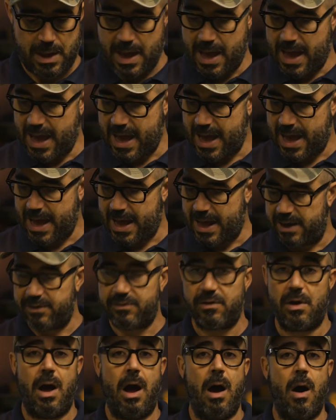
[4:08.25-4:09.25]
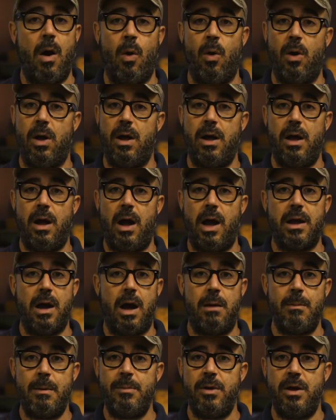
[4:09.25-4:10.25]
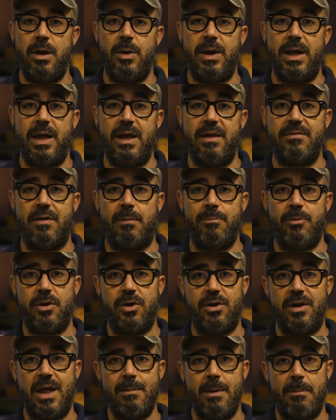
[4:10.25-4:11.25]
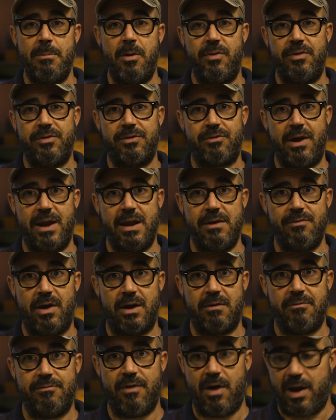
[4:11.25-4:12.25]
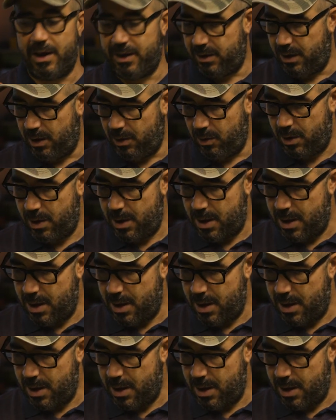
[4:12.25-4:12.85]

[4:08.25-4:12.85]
And, oh, I can't remember who it is. I'll put your name up on the screen if I can find you.